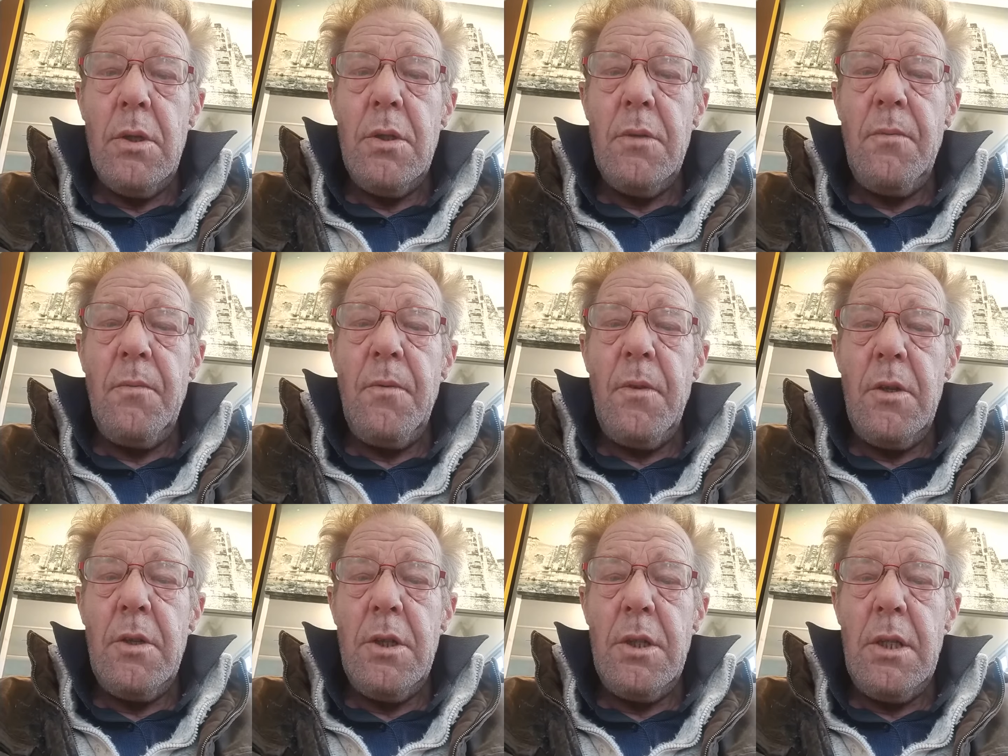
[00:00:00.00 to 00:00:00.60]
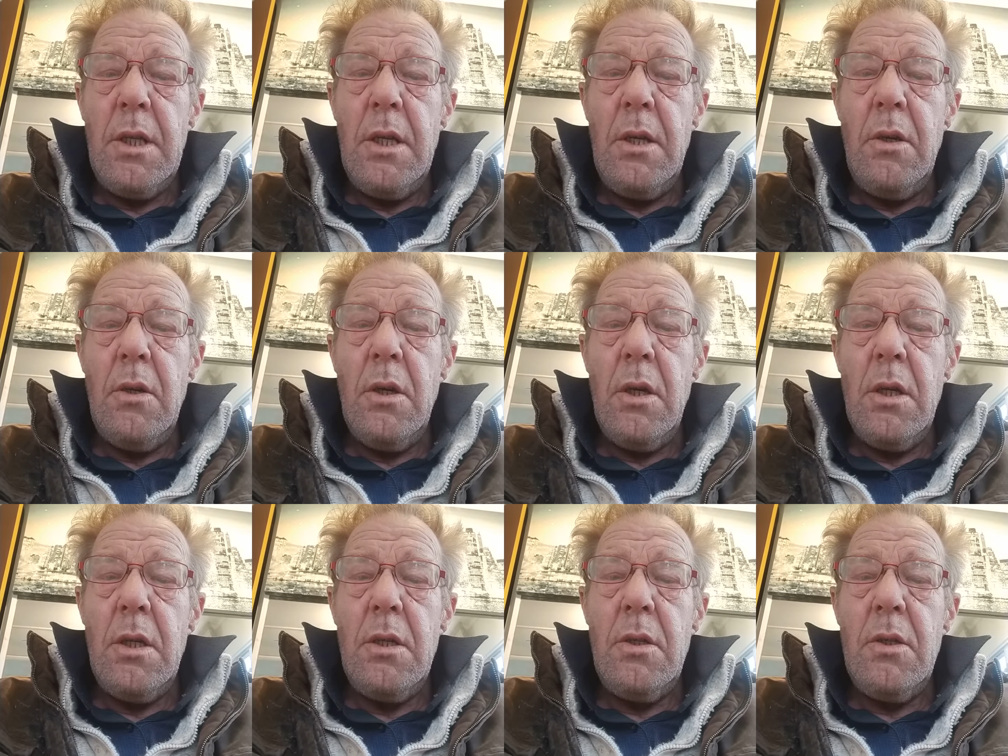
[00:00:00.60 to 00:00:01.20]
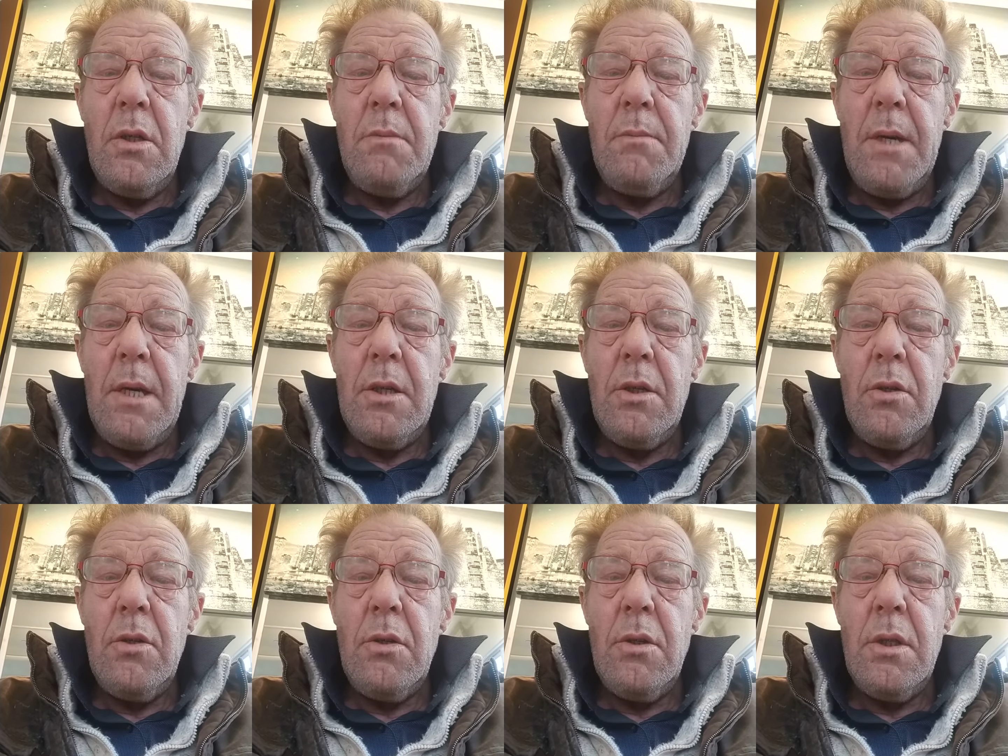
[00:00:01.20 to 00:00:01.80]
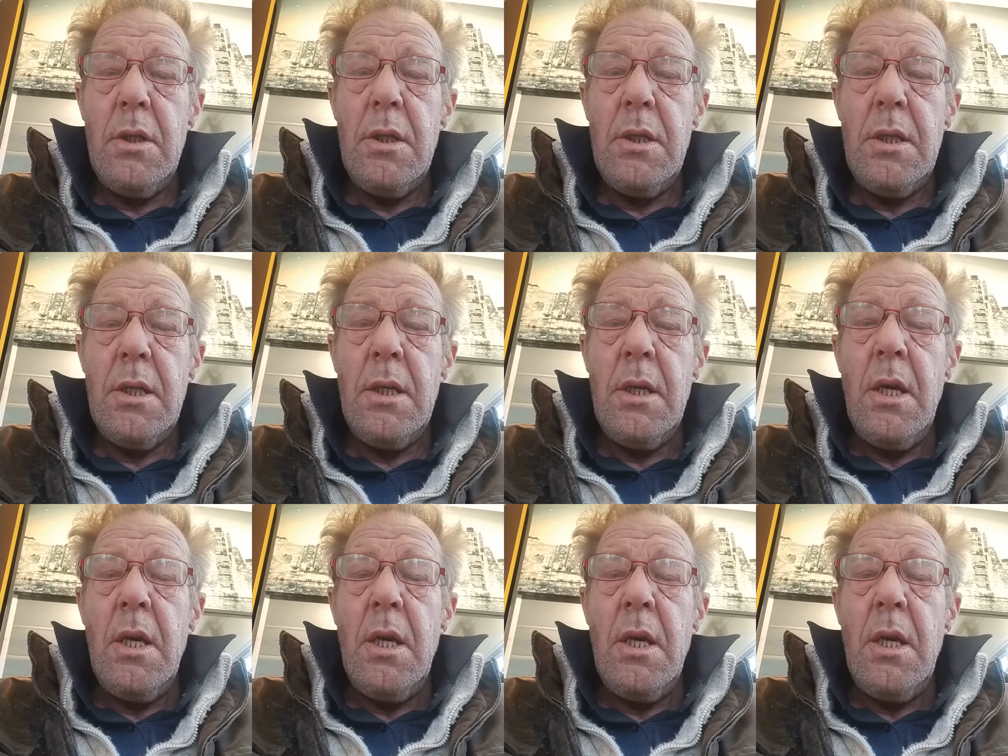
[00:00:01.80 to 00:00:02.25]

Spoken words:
The first thing you got to do is make sure that the